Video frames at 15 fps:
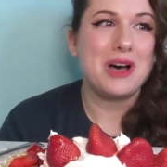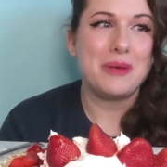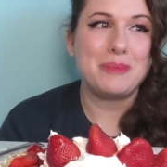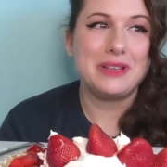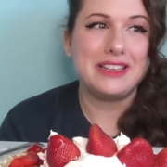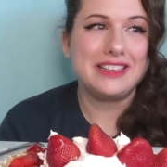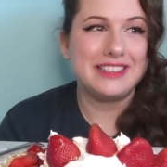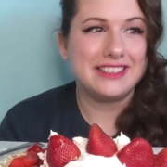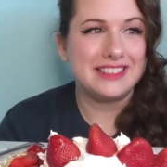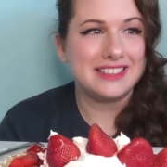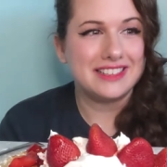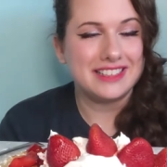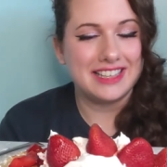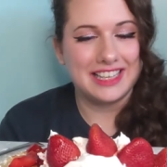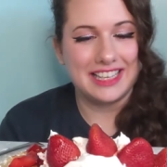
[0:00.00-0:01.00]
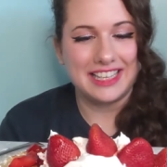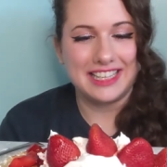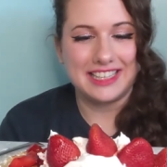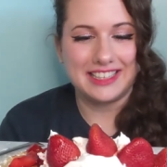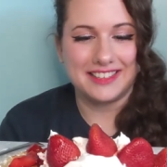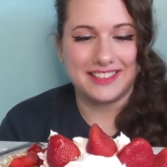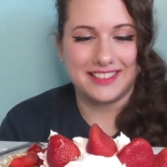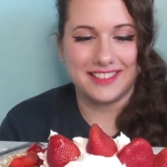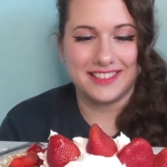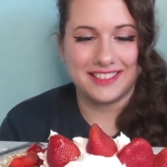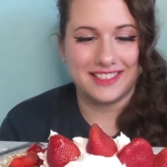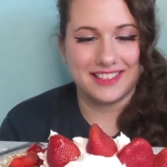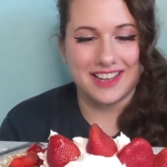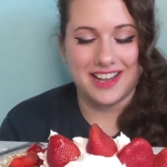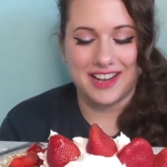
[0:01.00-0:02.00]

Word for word: puppies, kittens.